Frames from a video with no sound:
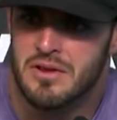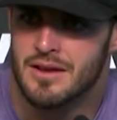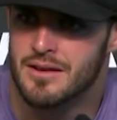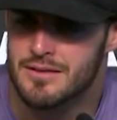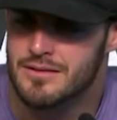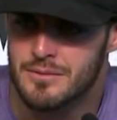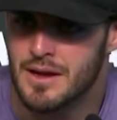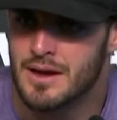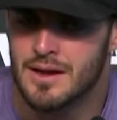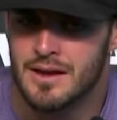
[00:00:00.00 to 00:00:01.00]
He's
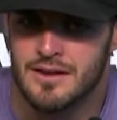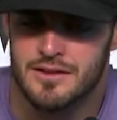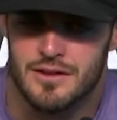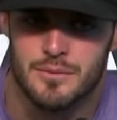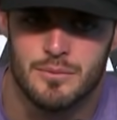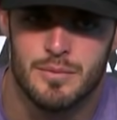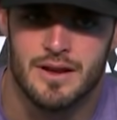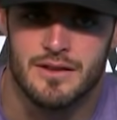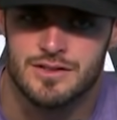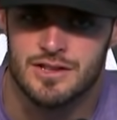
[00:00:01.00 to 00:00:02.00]
he's the
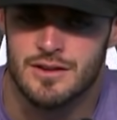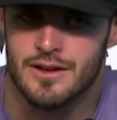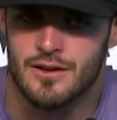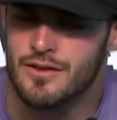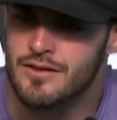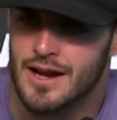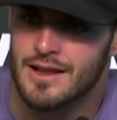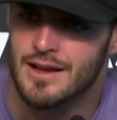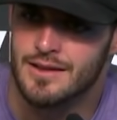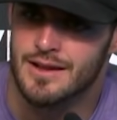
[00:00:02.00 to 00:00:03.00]
biggest cheerleader on the
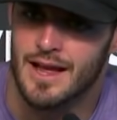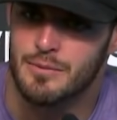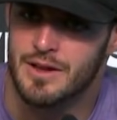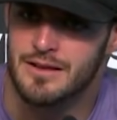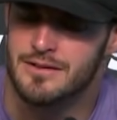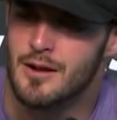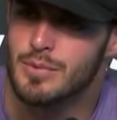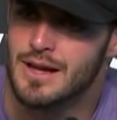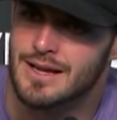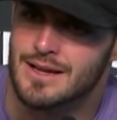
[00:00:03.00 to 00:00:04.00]
sideline the game that he's not
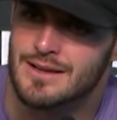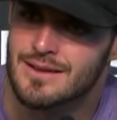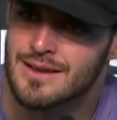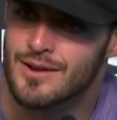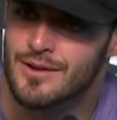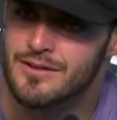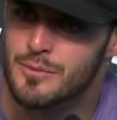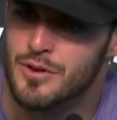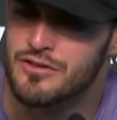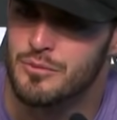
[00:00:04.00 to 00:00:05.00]
playing. You know, he's the
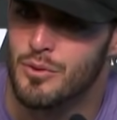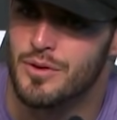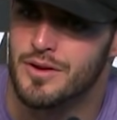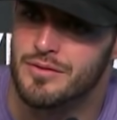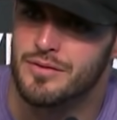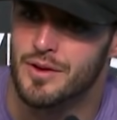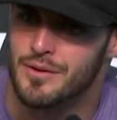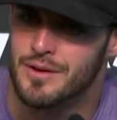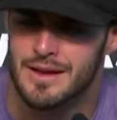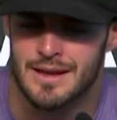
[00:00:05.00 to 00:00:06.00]
most supportive, you
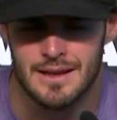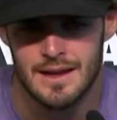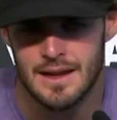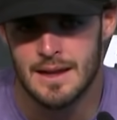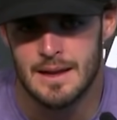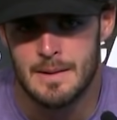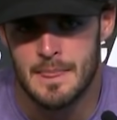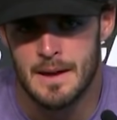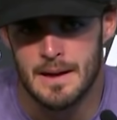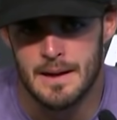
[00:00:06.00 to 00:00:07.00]
know, and, and
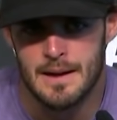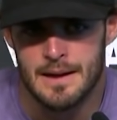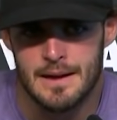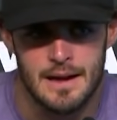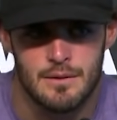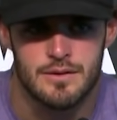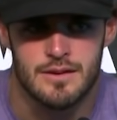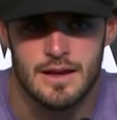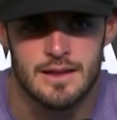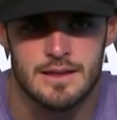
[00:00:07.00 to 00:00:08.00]
uh, I, I, would
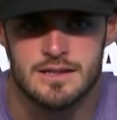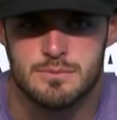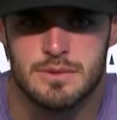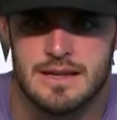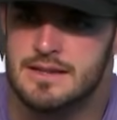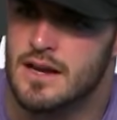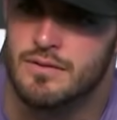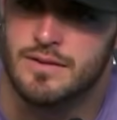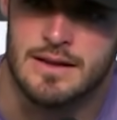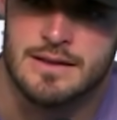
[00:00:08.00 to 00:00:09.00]
say that just being
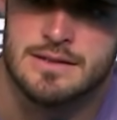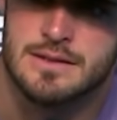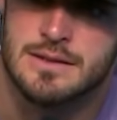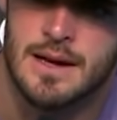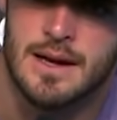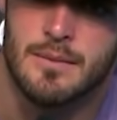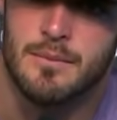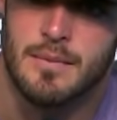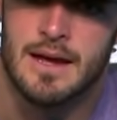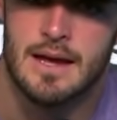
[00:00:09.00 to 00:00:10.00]
selfless um,
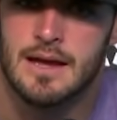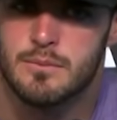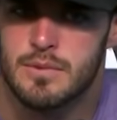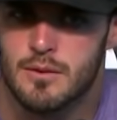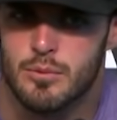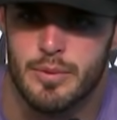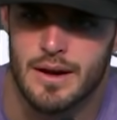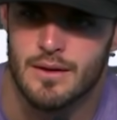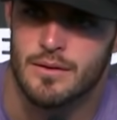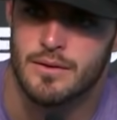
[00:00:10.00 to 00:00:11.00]
and, and, being
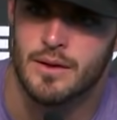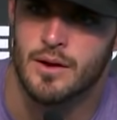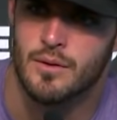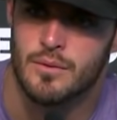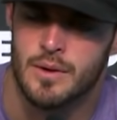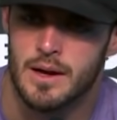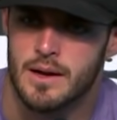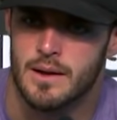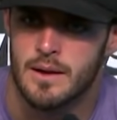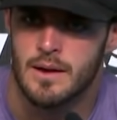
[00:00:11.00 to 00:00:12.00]
prepared. You know,
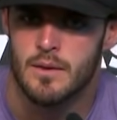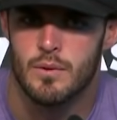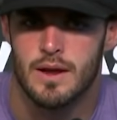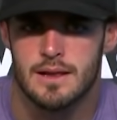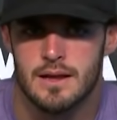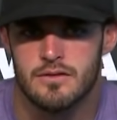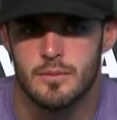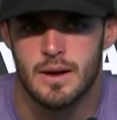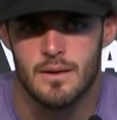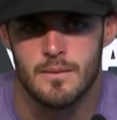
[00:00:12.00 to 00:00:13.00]
uh, what I love
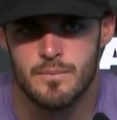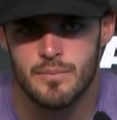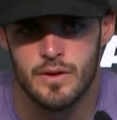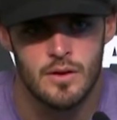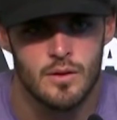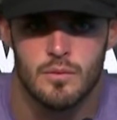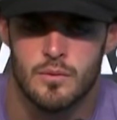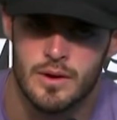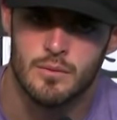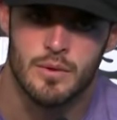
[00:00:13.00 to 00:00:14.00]
about you know
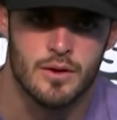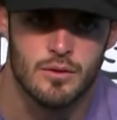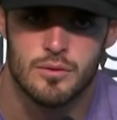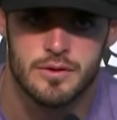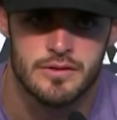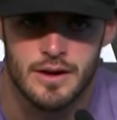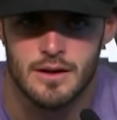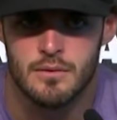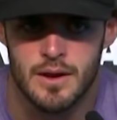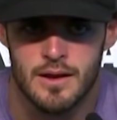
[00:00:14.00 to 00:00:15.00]
when when Gru was
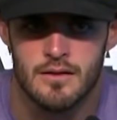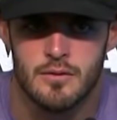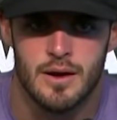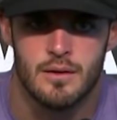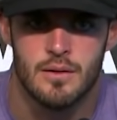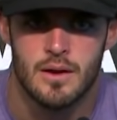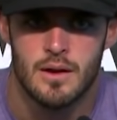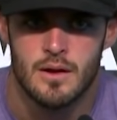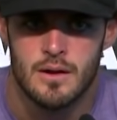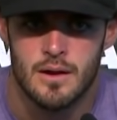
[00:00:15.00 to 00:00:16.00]
here, what I love about
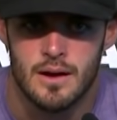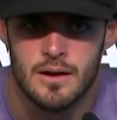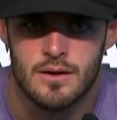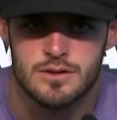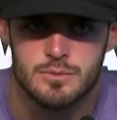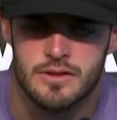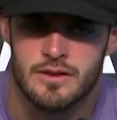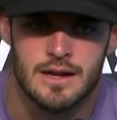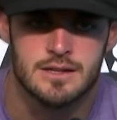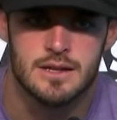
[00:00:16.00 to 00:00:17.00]
uh, Coach
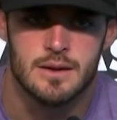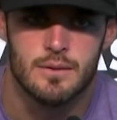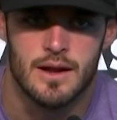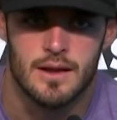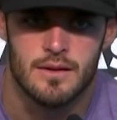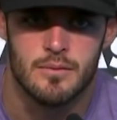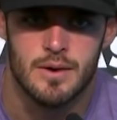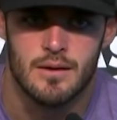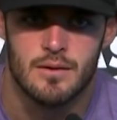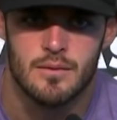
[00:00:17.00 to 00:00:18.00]
Bisaccia and what I love
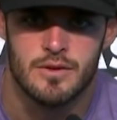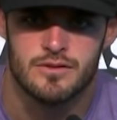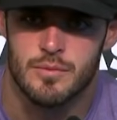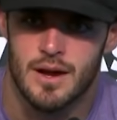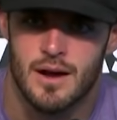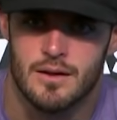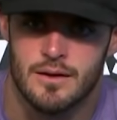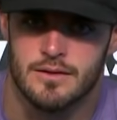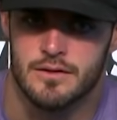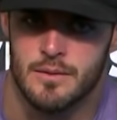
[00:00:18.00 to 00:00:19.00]
about Mr. Mayock
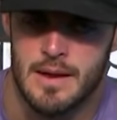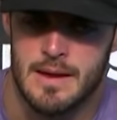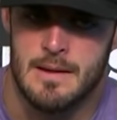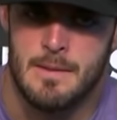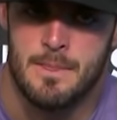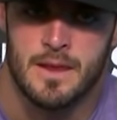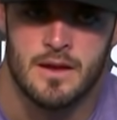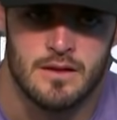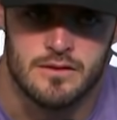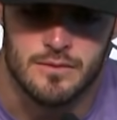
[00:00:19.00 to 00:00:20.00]
is
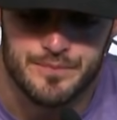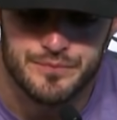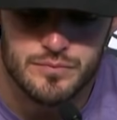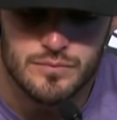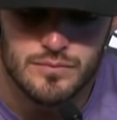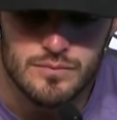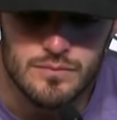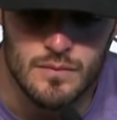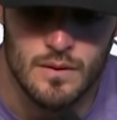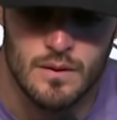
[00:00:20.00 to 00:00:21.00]
is
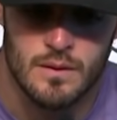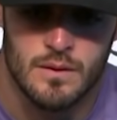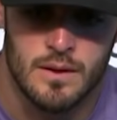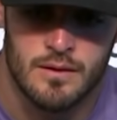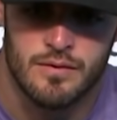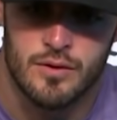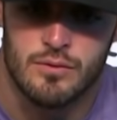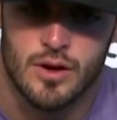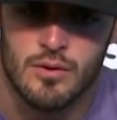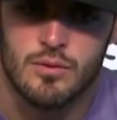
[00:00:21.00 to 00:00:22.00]
if you
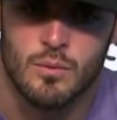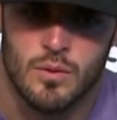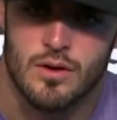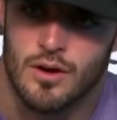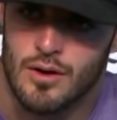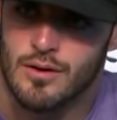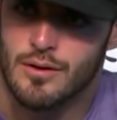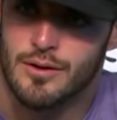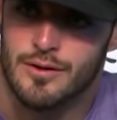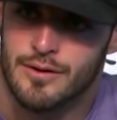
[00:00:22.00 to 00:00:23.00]
don't work
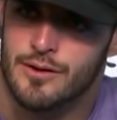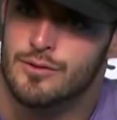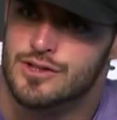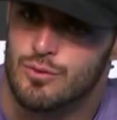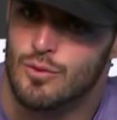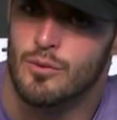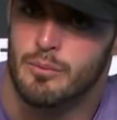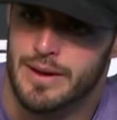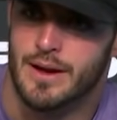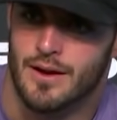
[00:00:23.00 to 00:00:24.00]
hard, you just won't
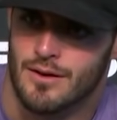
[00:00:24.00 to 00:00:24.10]
be here.